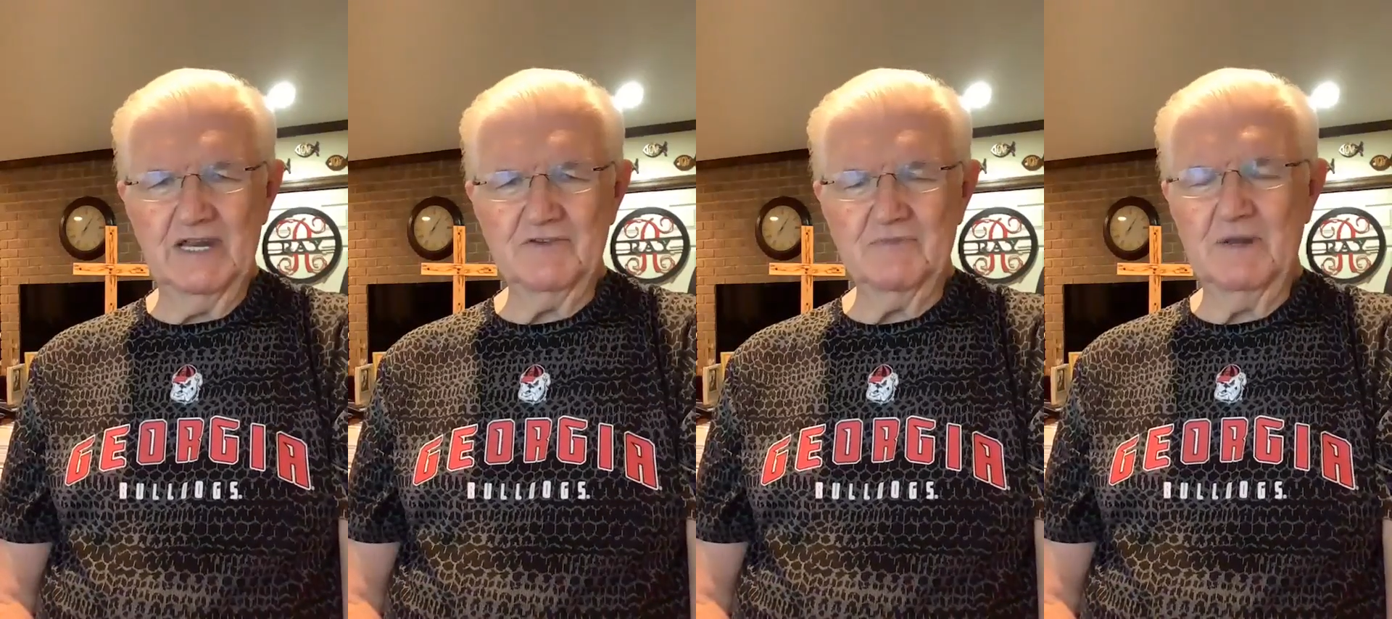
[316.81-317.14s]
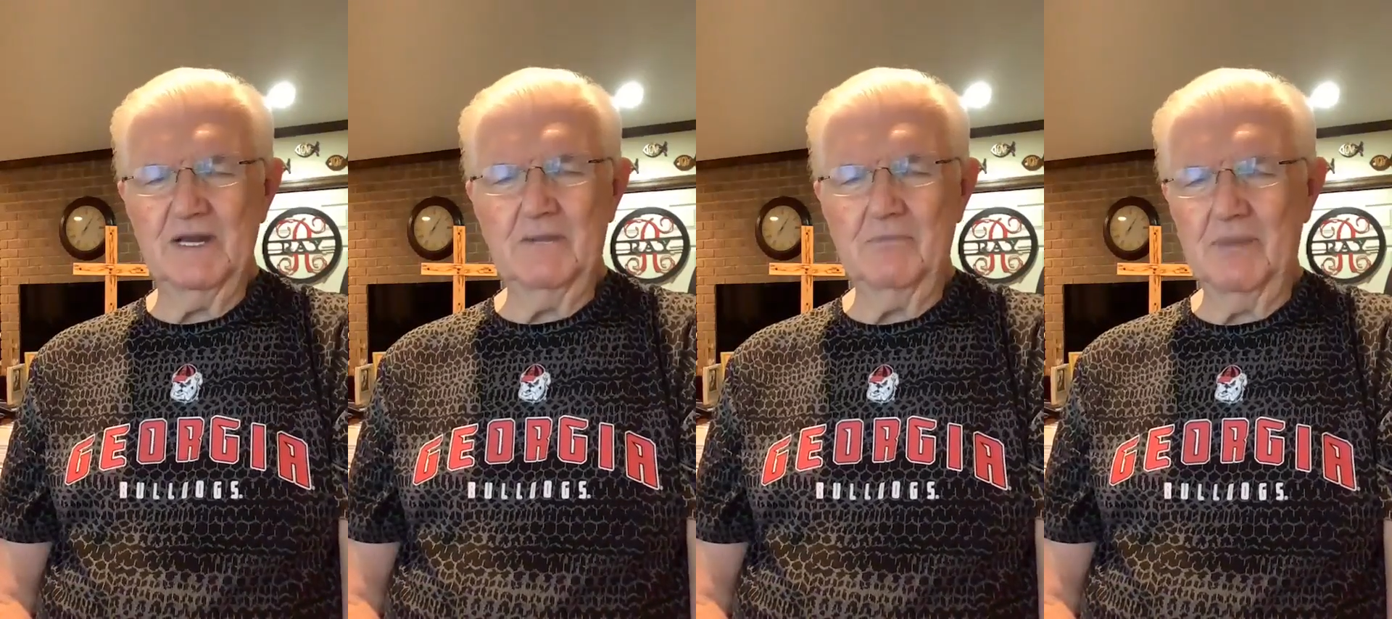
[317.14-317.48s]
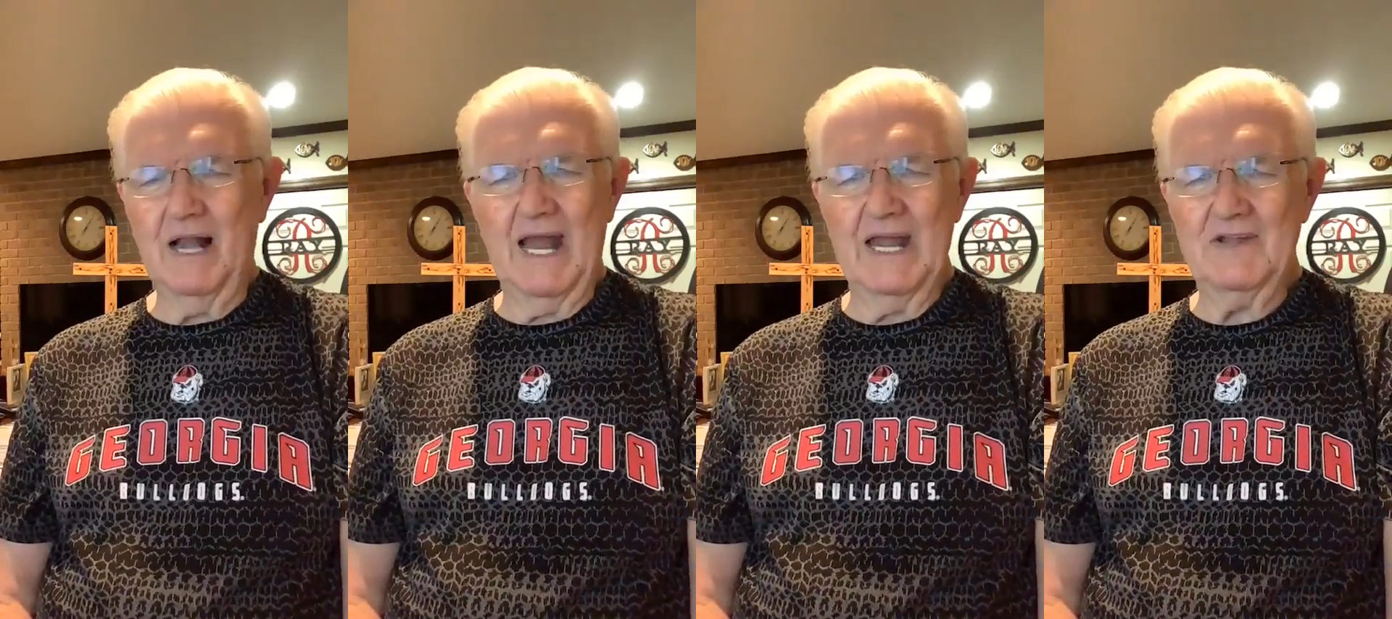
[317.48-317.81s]
has been a
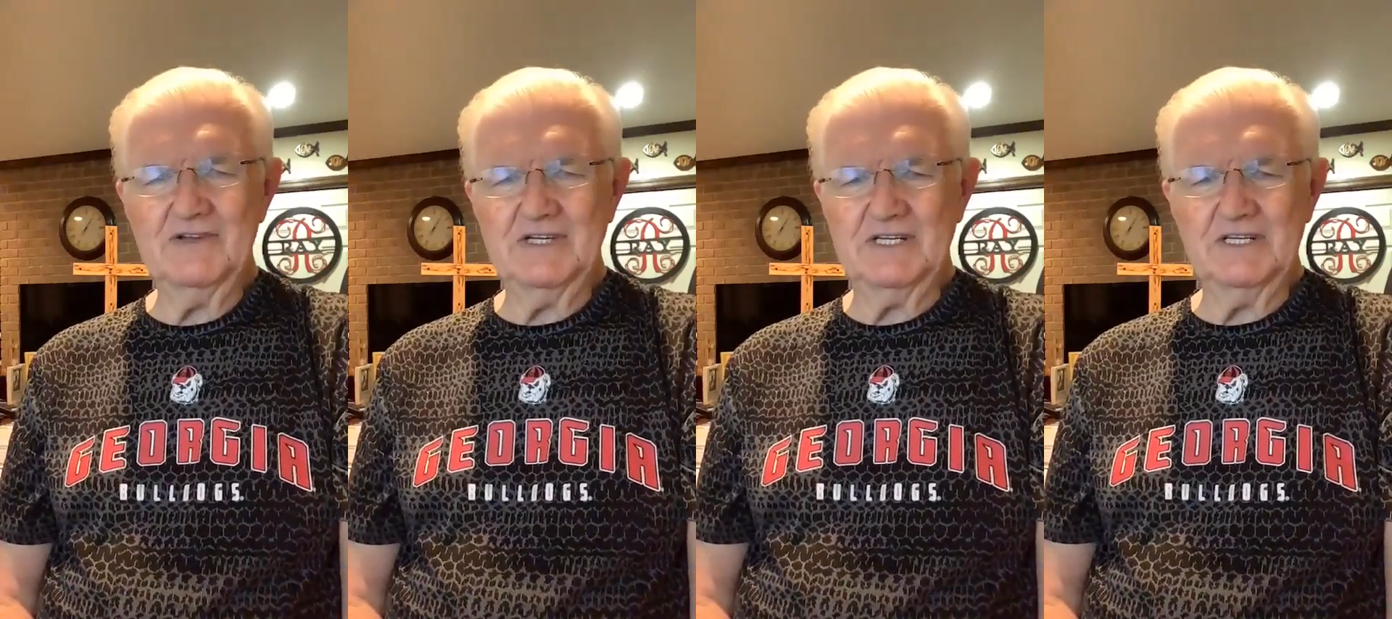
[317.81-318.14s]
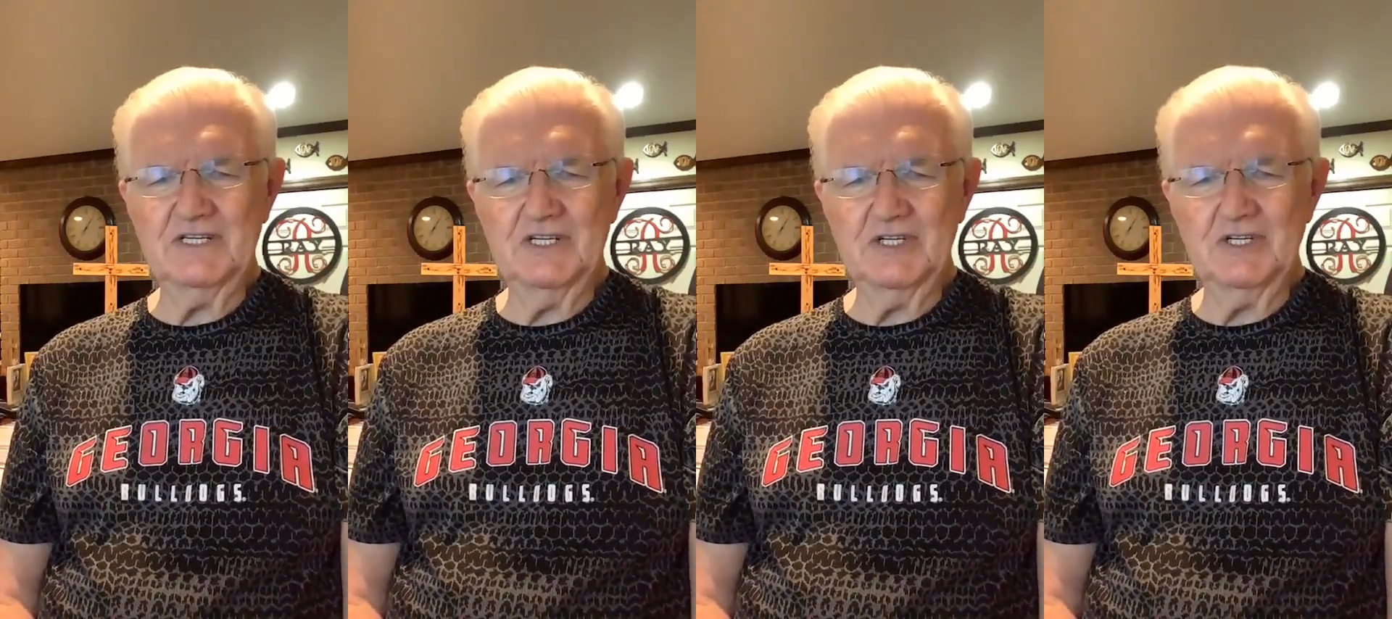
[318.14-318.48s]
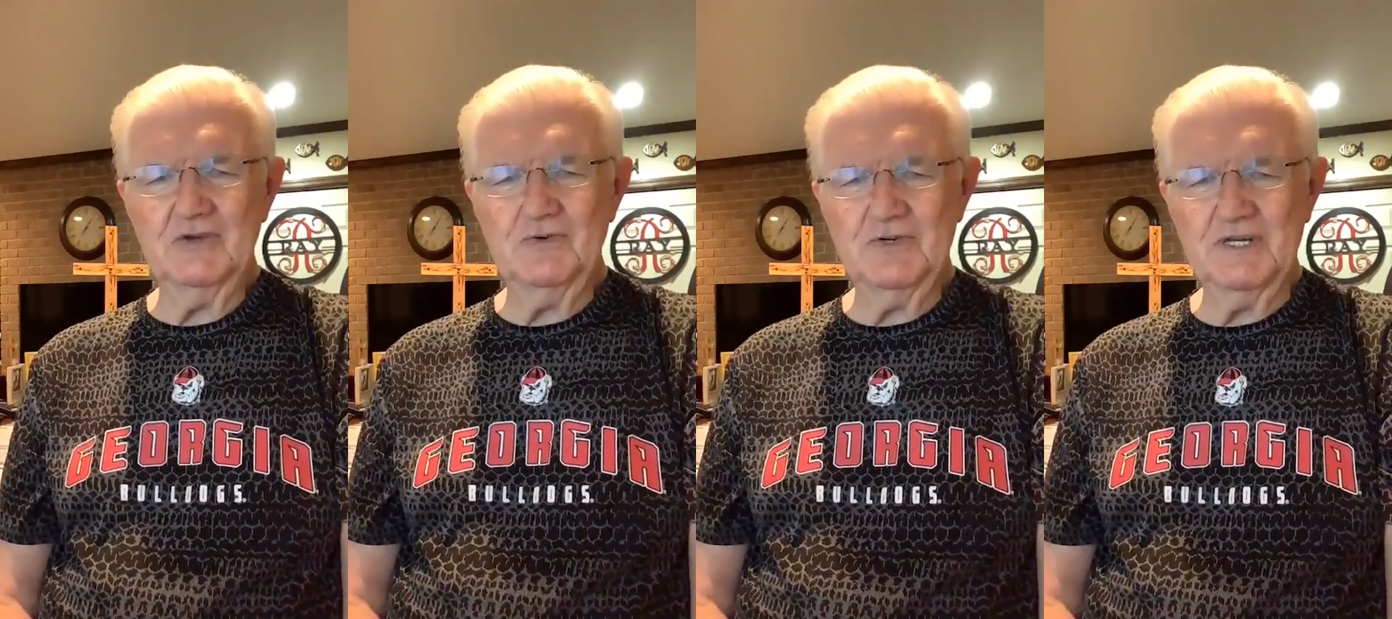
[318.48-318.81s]
blessing to
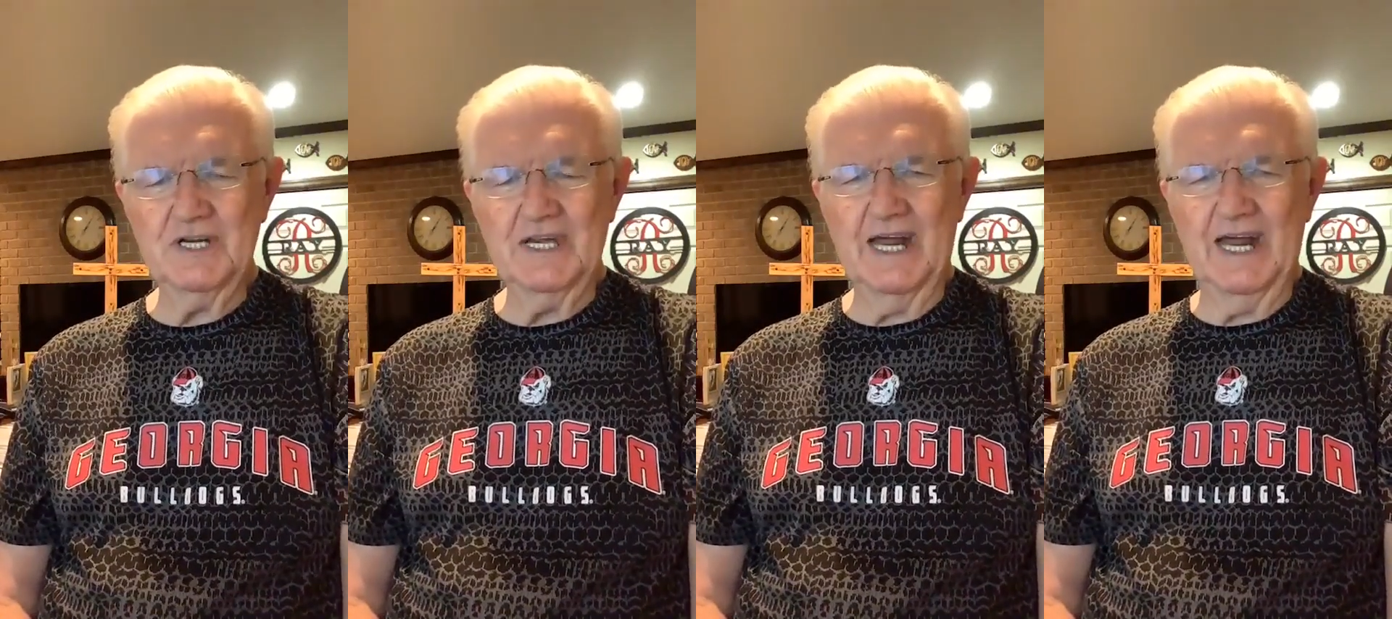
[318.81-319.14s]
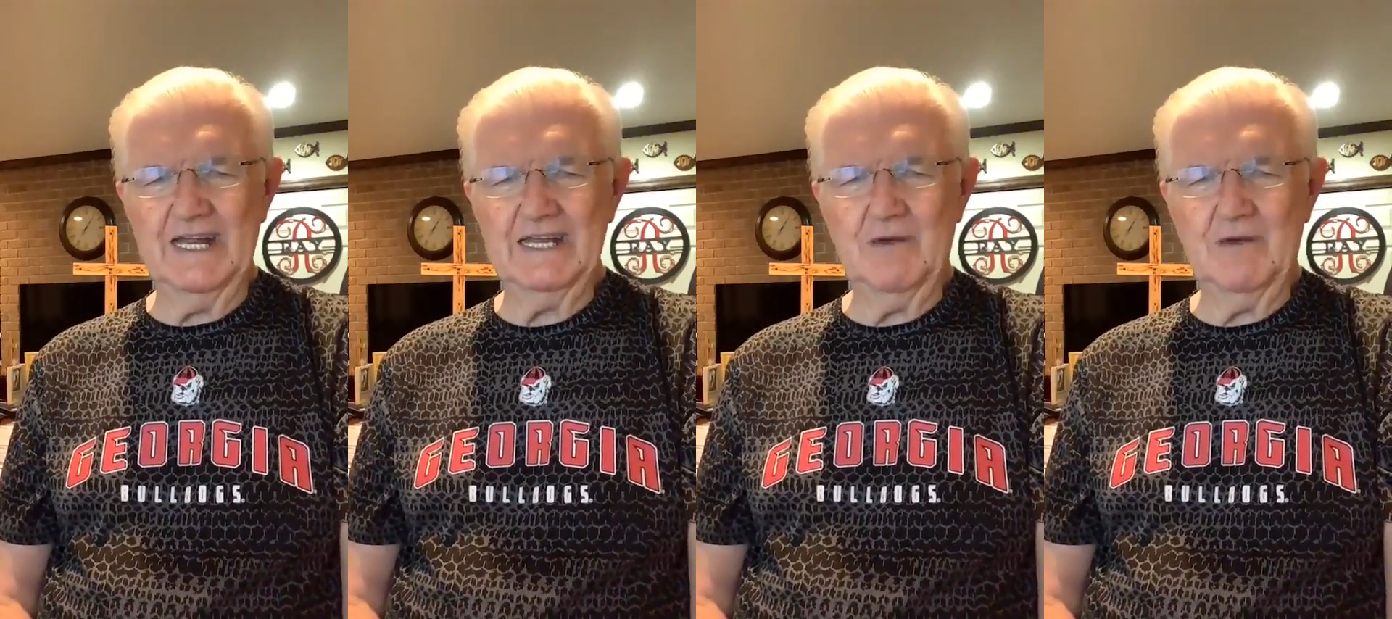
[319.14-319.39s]
you today.